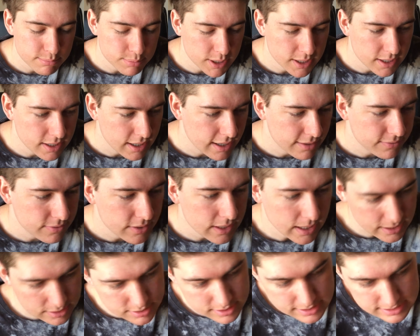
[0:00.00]
but I
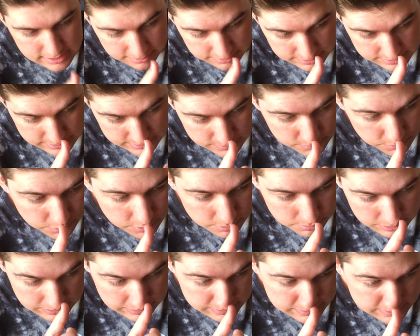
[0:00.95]
figured I should tell this story
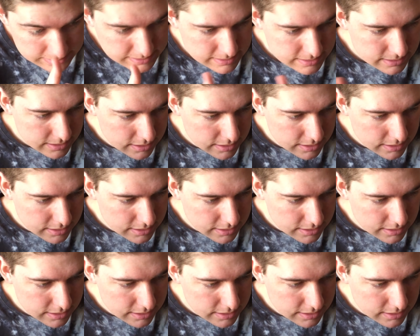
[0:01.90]
because,